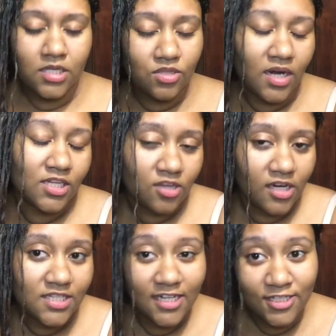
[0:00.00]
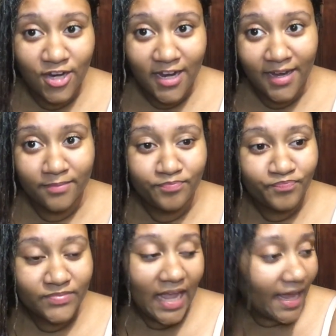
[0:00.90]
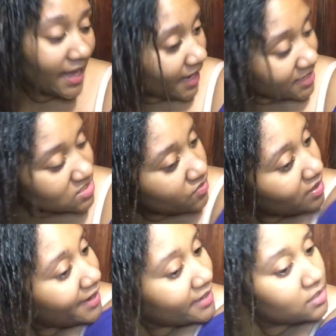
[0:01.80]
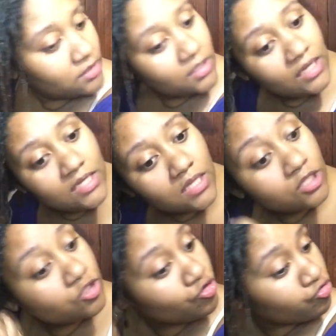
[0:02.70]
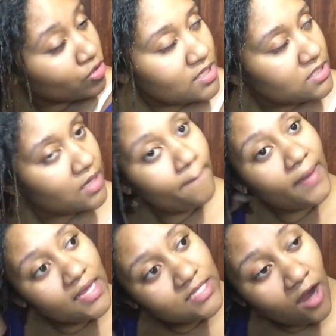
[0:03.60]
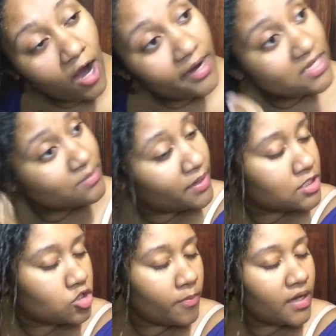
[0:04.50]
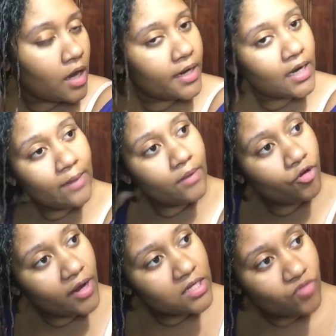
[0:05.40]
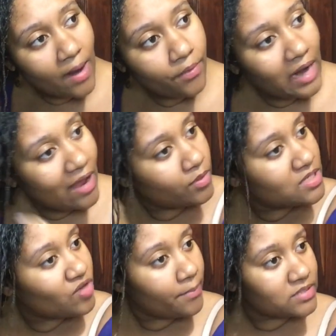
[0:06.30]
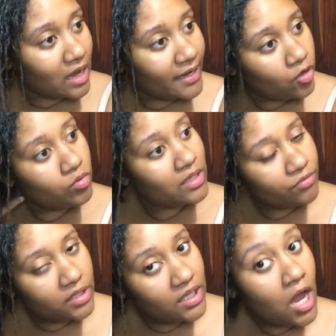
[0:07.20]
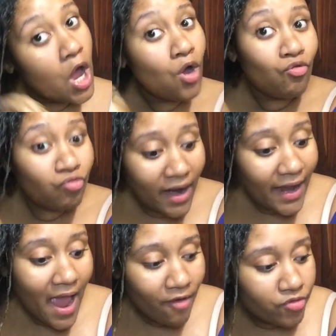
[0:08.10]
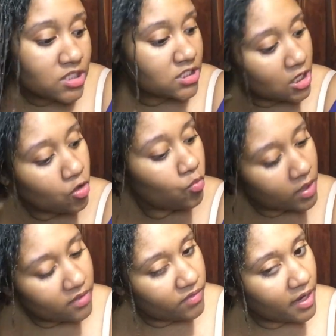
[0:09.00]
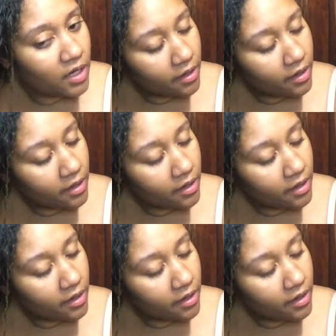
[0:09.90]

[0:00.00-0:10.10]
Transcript: So then I started listening to Drake again and I just feel like he's a he's an amazing artist, but don't be out here claiming greatest rapper alive when there's rappers out here who literally write every single one of their